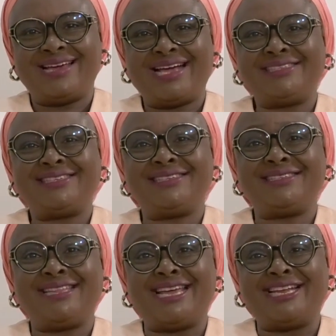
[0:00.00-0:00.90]
And
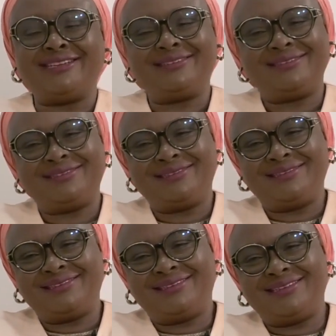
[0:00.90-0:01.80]
since then,
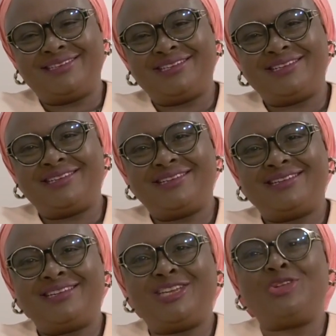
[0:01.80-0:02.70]

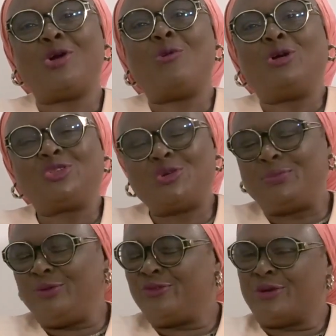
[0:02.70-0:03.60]
the door was
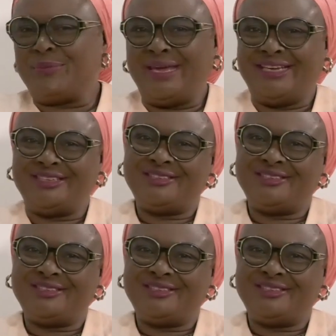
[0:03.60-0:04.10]
open for me